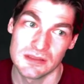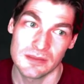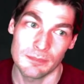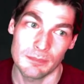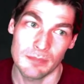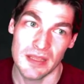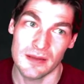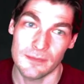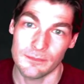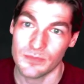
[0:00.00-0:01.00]

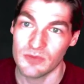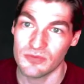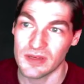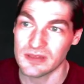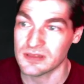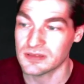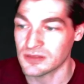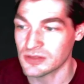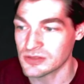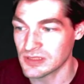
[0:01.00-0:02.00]
Man, Frantic
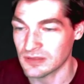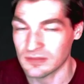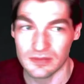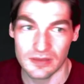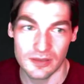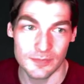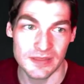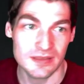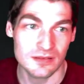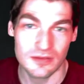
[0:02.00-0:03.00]
Search can help me
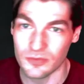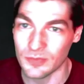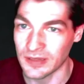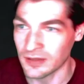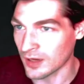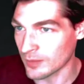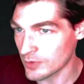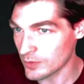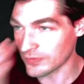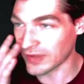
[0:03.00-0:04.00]
get through my combo
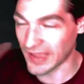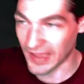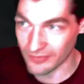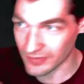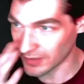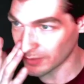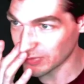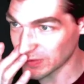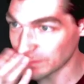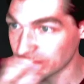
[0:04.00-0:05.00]
if I have a
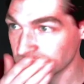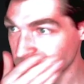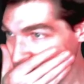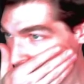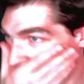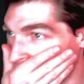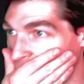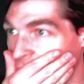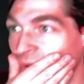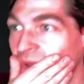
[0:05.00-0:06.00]
combo.
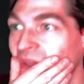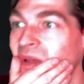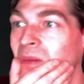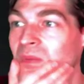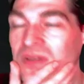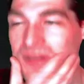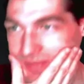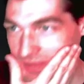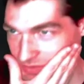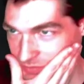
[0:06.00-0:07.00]
I'm looking at
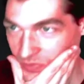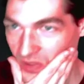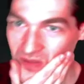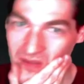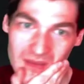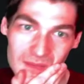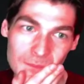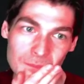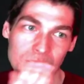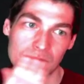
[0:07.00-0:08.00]
this Relic.
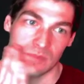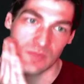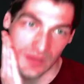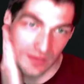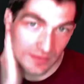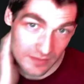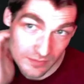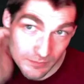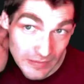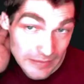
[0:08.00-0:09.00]

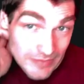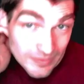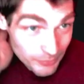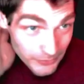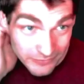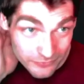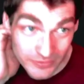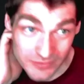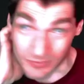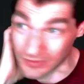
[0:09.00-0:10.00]
Maybe the Brain Freeze
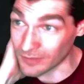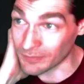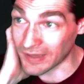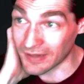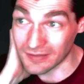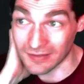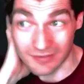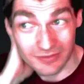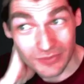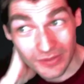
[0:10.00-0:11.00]
would come back and I can
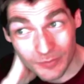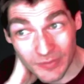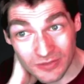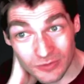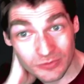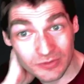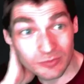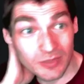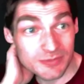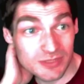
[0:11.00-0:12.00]
do Elemental
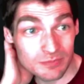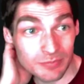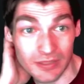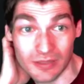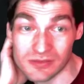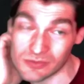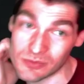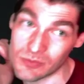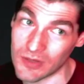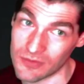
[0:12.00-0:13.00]
Eruption, but I also would
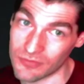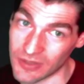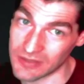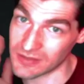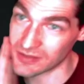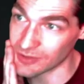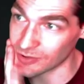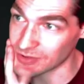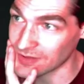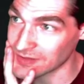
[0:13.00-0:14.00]
want the Frantic Search
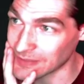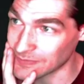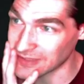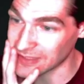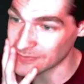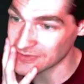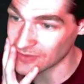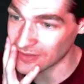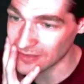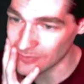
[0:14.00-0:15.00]
at the same time. So I
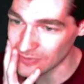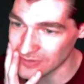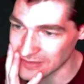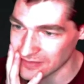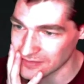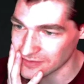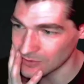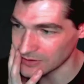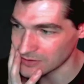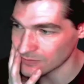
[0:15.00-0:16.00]
think I'm going to take this
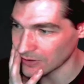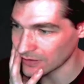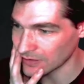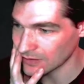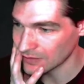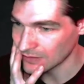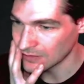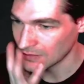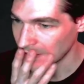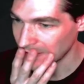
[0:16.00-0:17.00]
Coalition Relic.
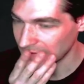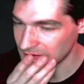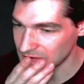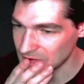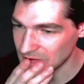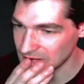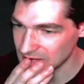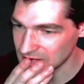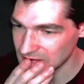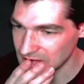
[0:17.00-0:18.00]
Let's do
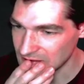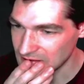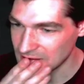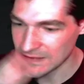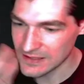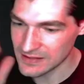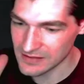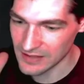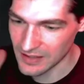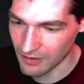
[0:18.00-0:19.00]
this.
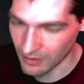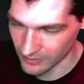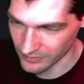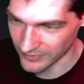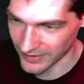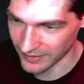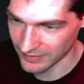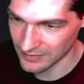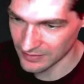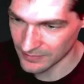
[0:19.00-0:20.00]
Stay artifact
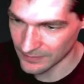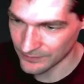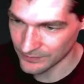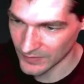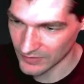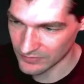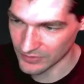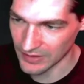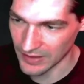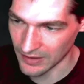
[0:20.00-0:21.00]
for
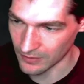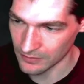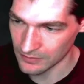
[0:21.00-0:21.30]
now.